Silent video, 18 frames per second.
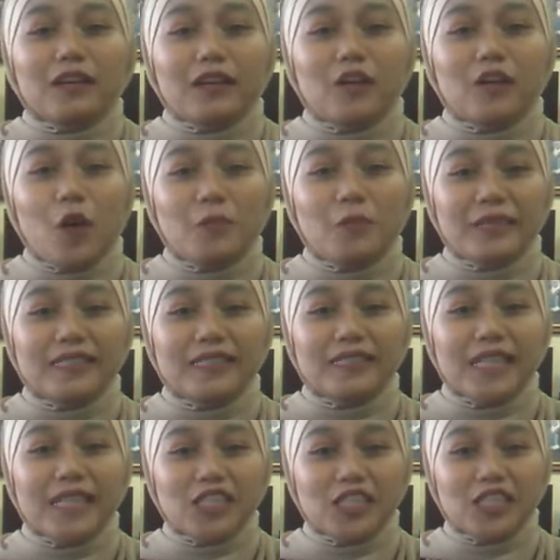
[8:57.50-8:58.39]
comment
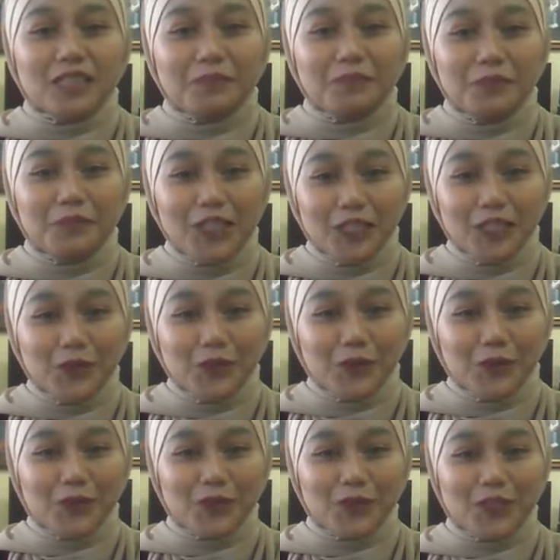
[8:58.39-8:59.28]
section
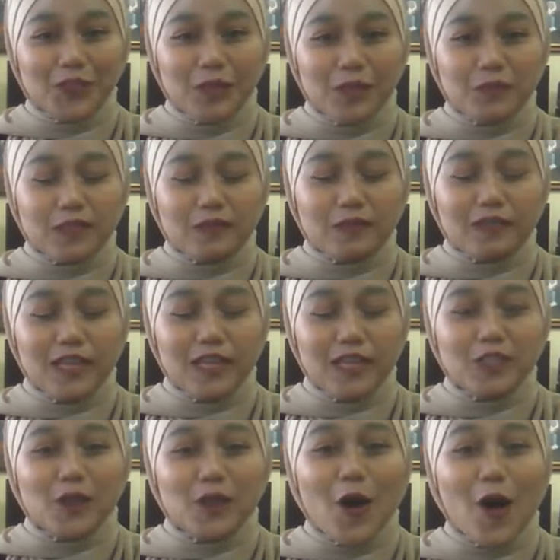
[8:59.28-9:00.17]
below. So
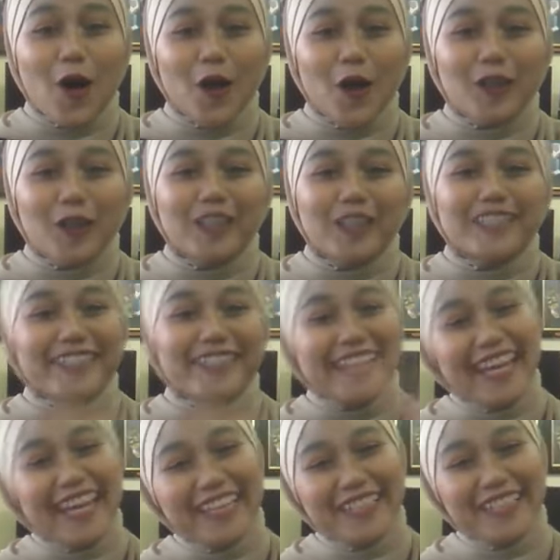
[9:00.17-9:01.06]
that's all.
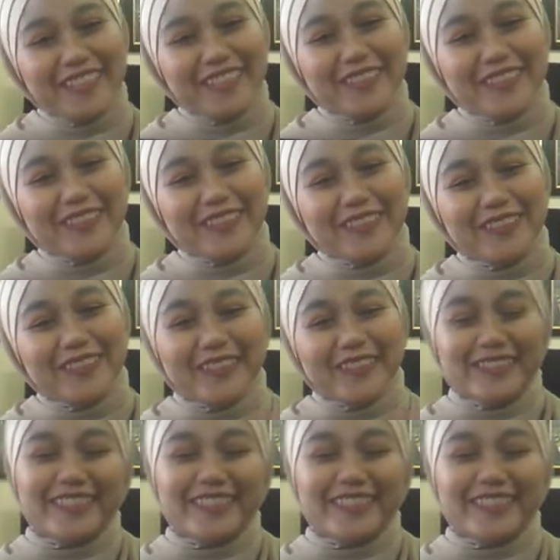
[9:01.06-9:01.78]
Thank you.